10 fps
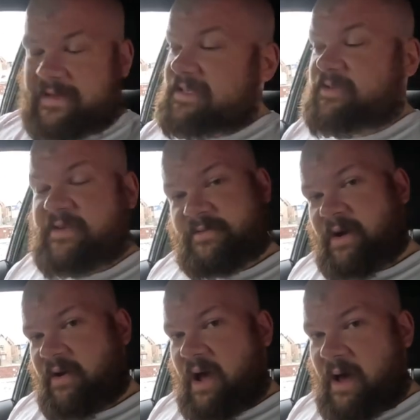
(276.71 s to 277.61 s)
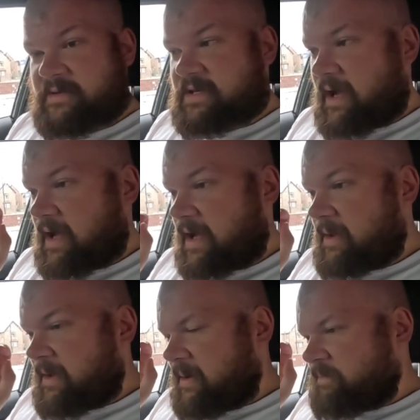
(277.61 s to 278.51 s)
And he says, the reason why your arms are
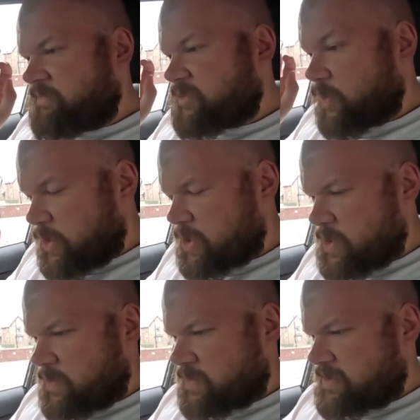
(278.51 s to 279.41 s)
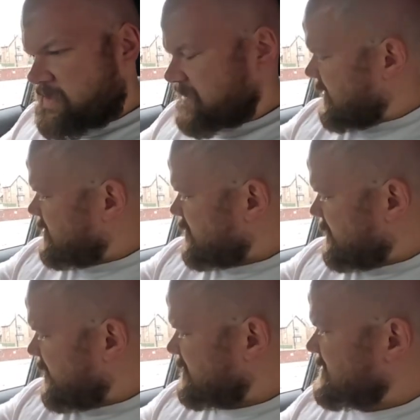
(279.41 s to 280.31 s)
so huge and so
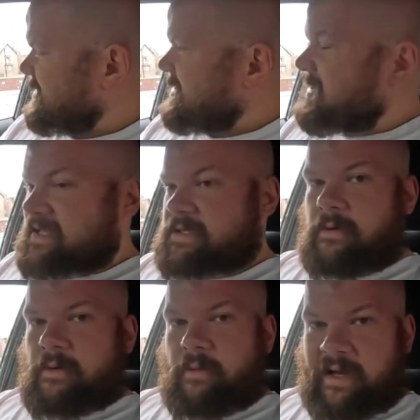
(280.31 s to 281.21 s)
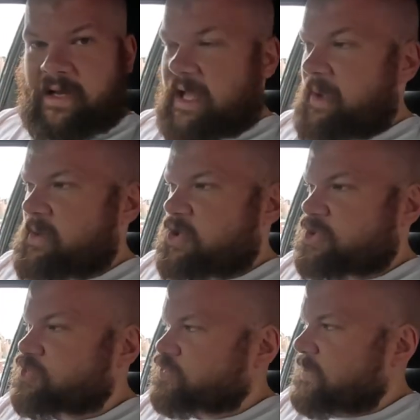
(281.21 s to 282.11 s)
pumped is when you're climbing, you're
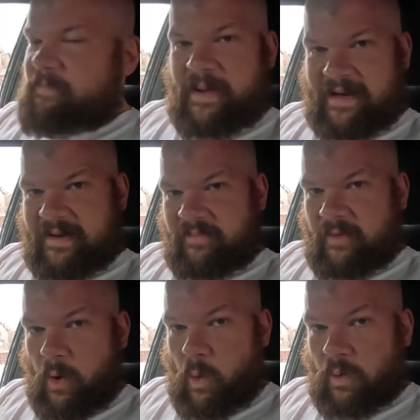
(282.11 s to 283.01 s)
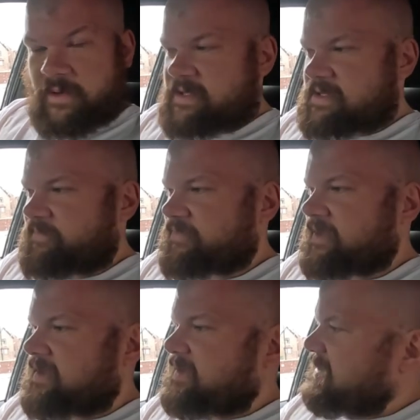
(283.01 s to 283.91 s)
gripping the holds.
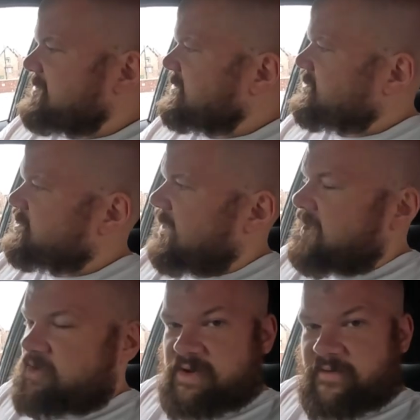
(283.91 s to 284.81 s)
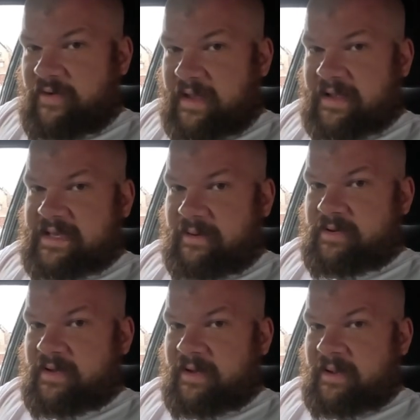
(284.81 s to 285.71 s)
He said, just try and use your
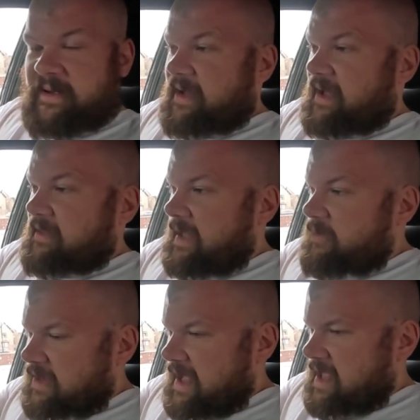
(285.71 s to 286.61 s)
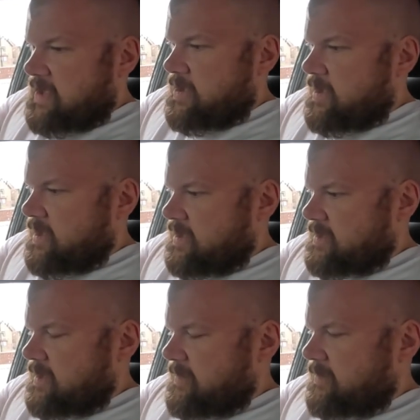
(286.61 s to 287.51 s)
fingertips and that will get you uh,
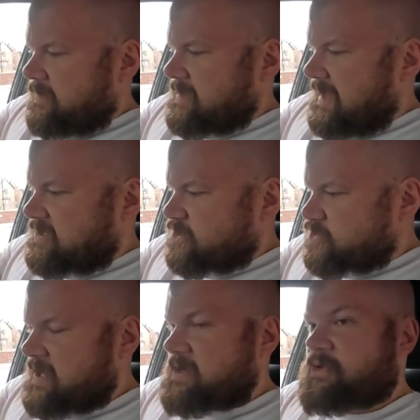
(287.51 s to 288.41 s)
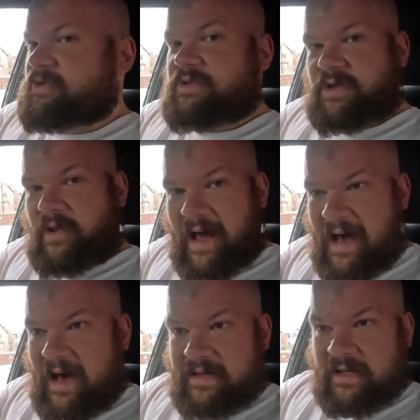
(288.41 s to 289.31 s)
like to train your muscles to do the
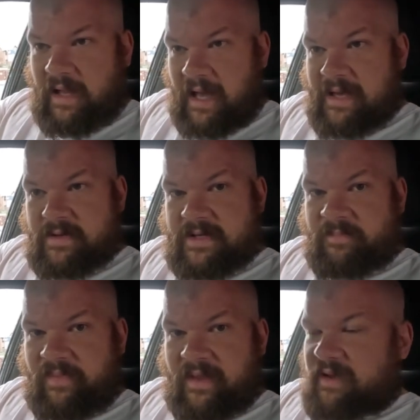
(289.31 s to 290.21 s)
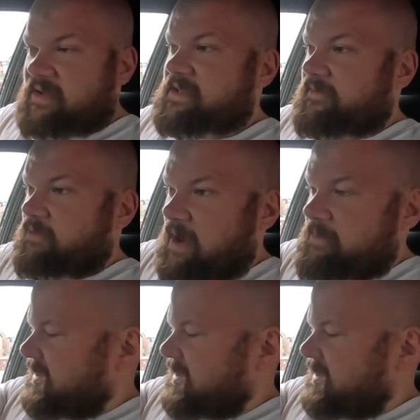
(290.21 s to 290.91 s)
harder climbs instead of grabbing